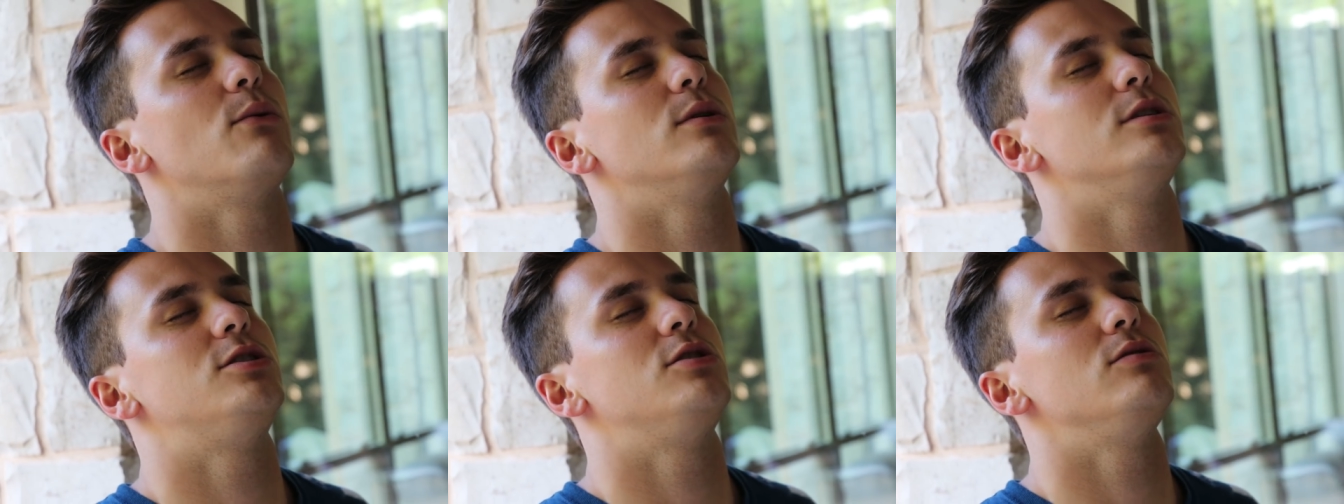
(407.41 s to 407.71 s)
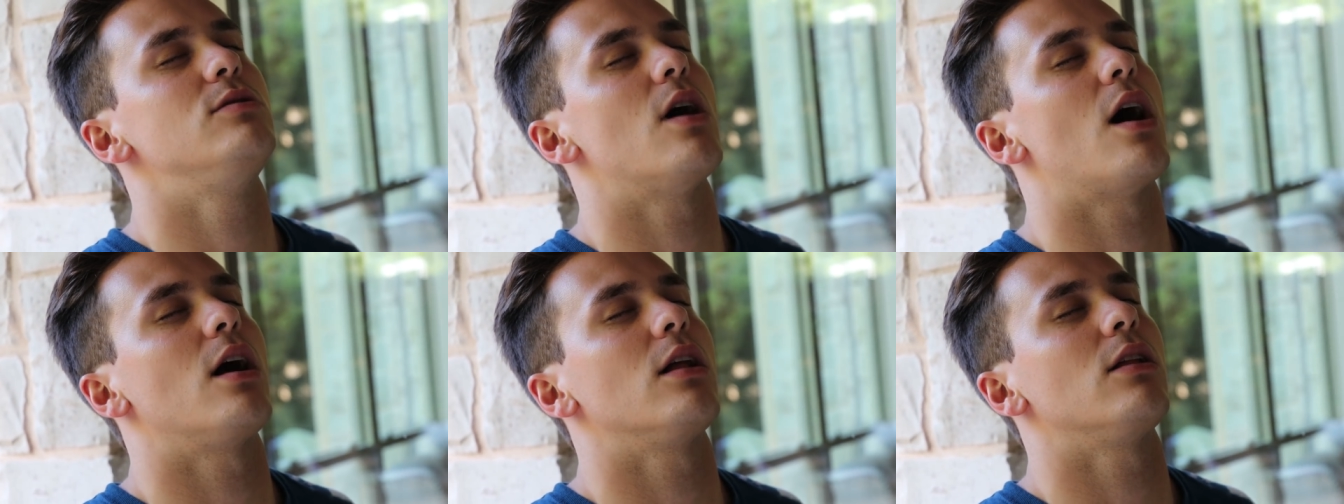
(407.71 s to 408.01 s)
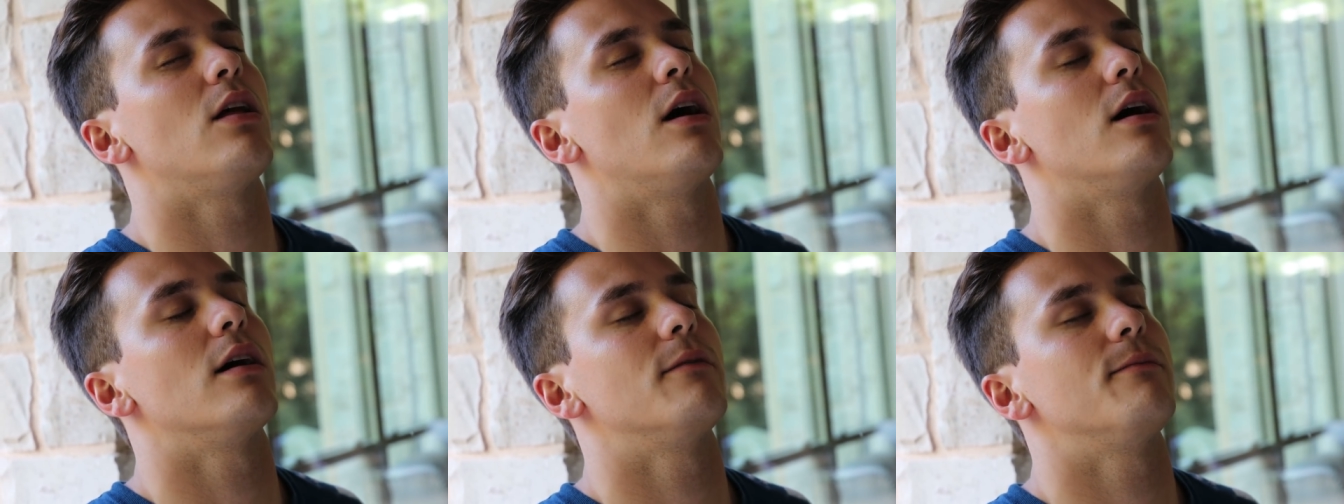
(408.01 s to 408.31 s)
would you not
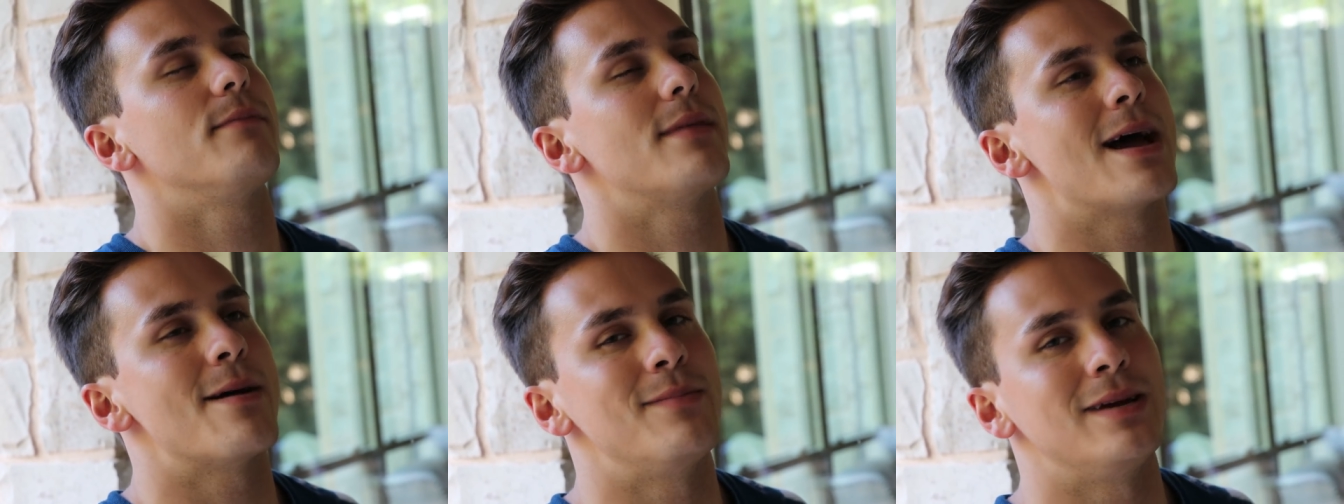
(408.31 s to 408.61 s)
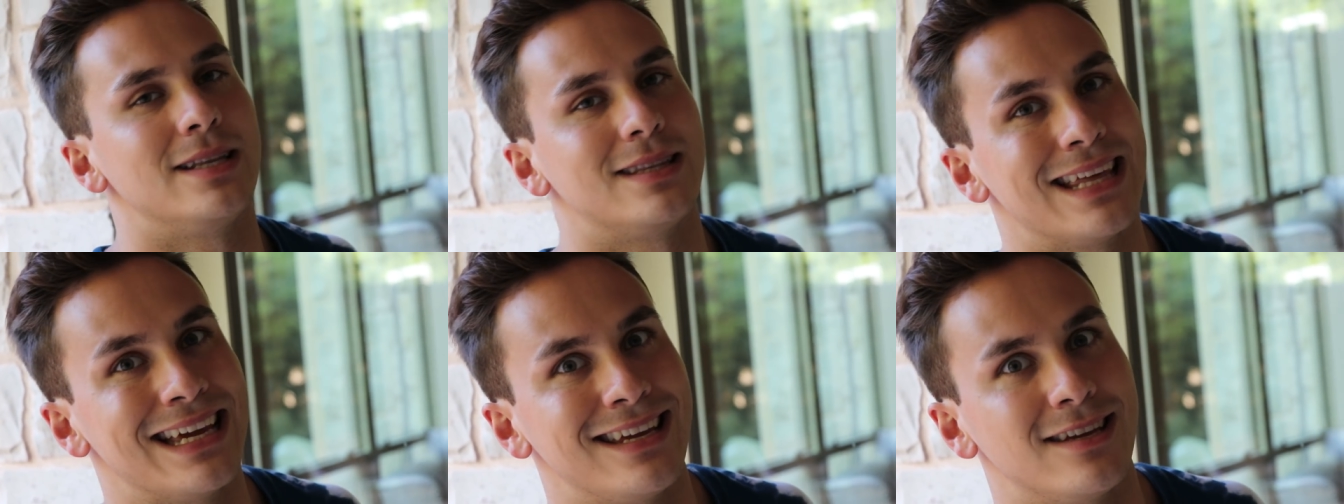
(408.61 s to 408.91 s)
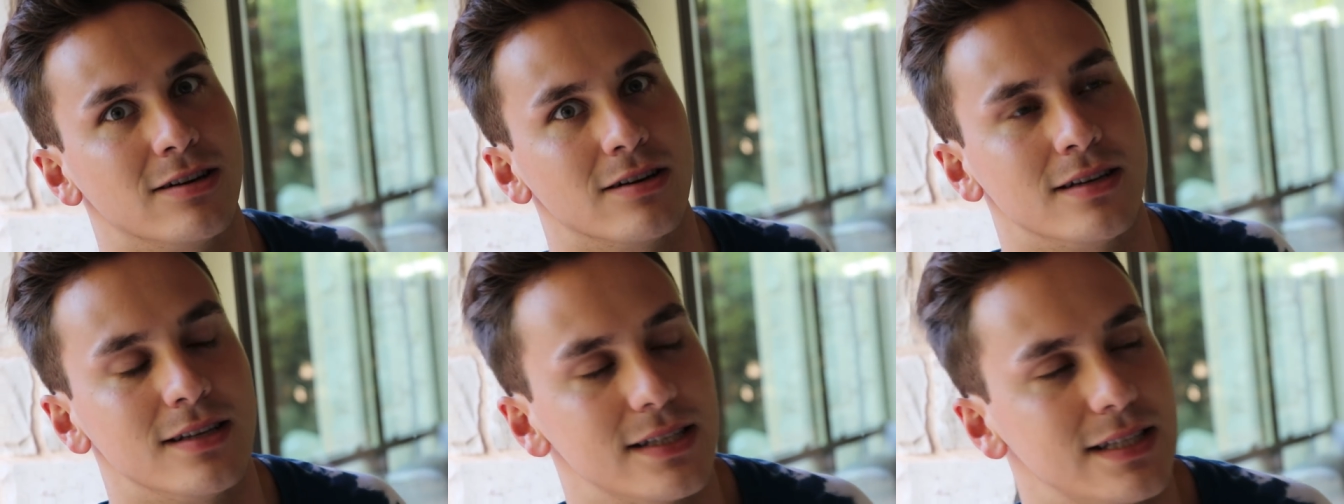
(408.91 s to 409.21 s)
lock? I mean, thank
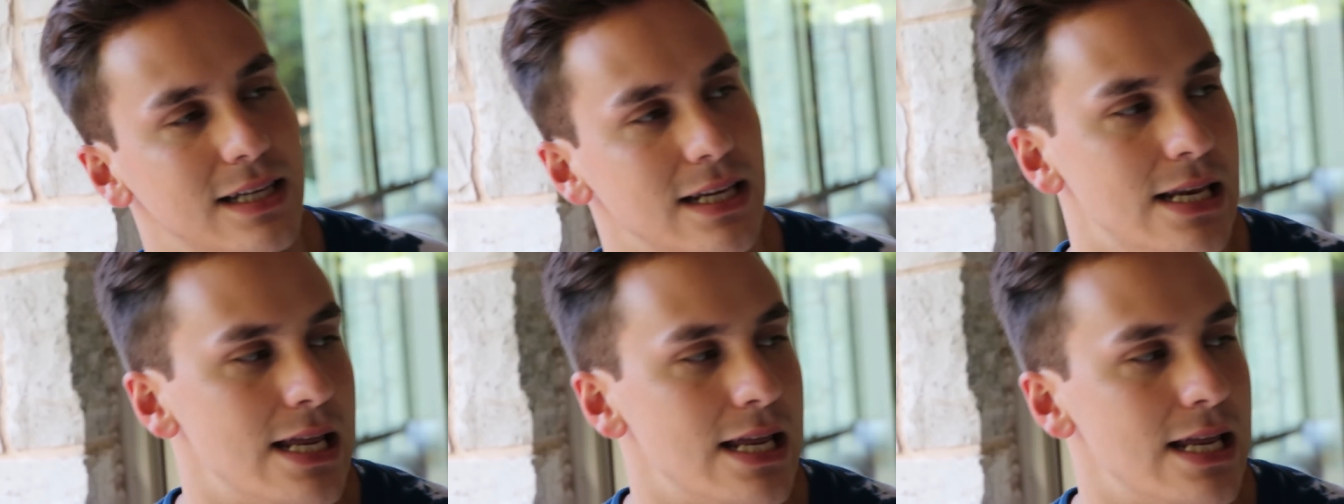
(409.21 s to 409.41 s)
goodness he